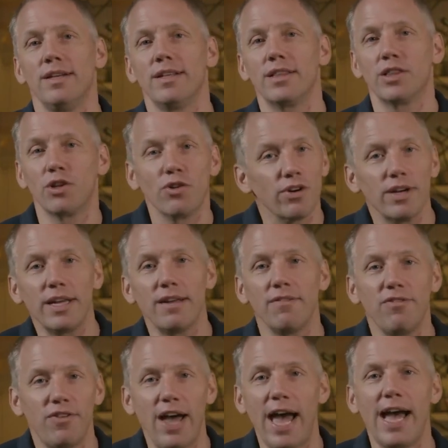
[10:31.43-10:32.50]
learning
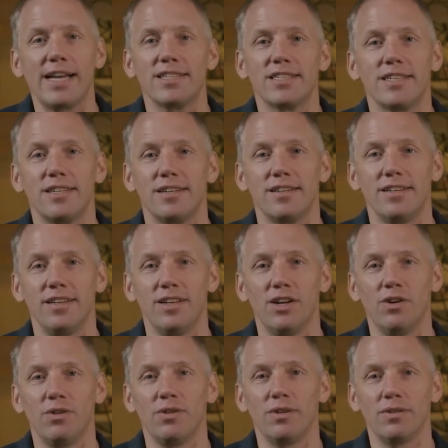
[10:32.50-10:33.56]
fast, you
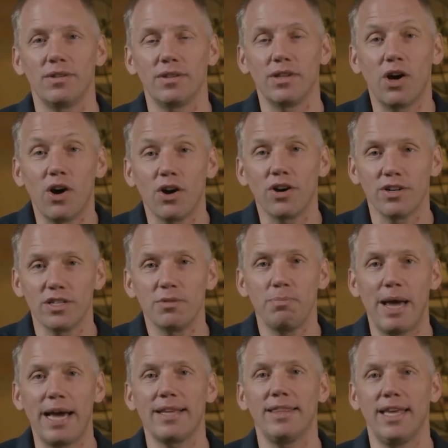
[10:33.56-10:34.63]
know, Lars
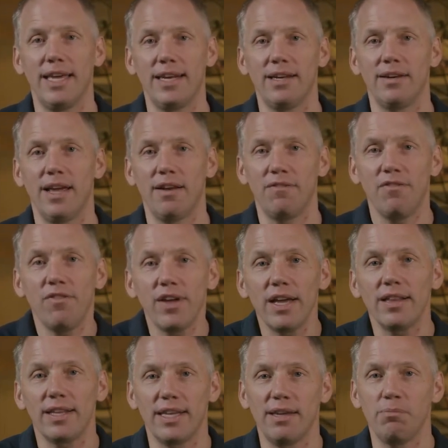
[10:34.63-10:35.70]
back then and, and
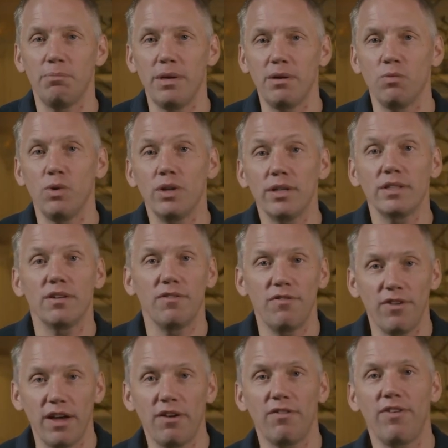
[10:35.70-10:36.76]
failing and being willing to
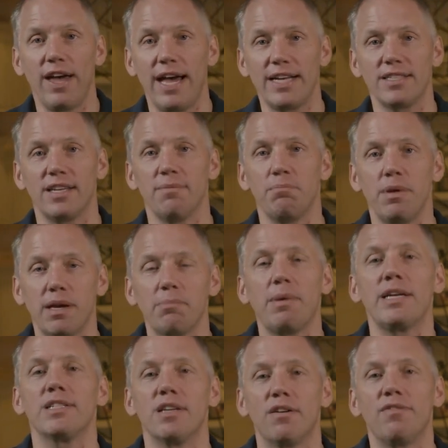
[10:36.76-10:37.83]
fail fast and pick
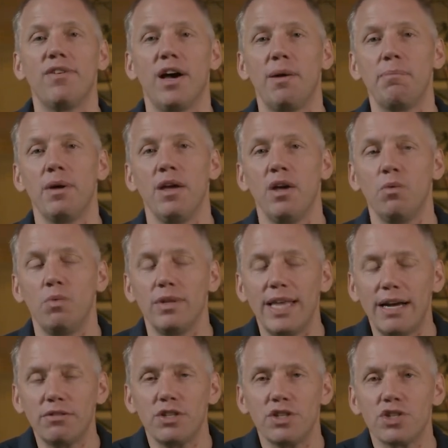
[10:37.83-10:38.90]
myself up
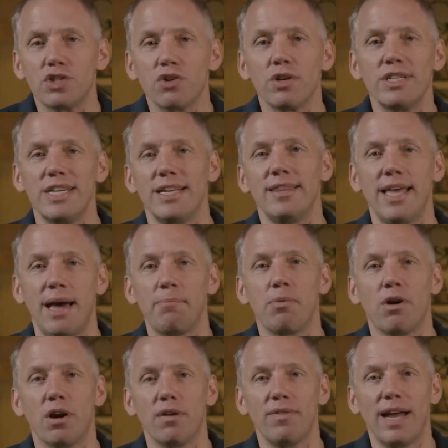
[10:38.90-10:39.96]
without discouraging that
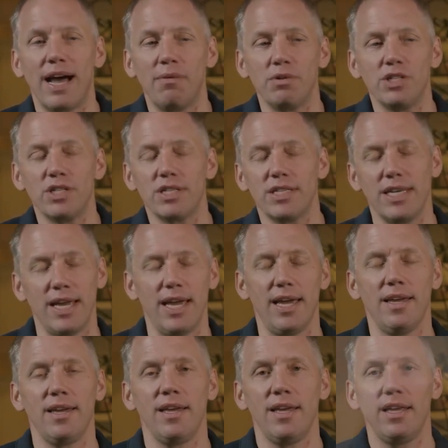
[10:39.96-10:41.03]
part of it. I would just
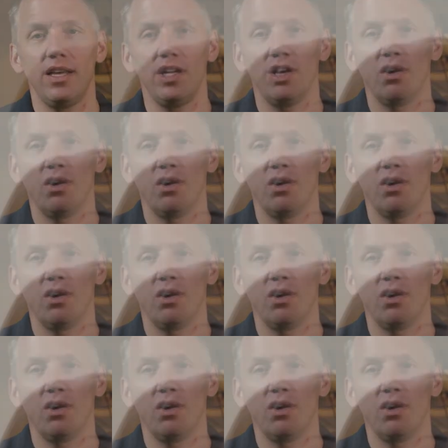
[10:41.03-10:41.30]
say, you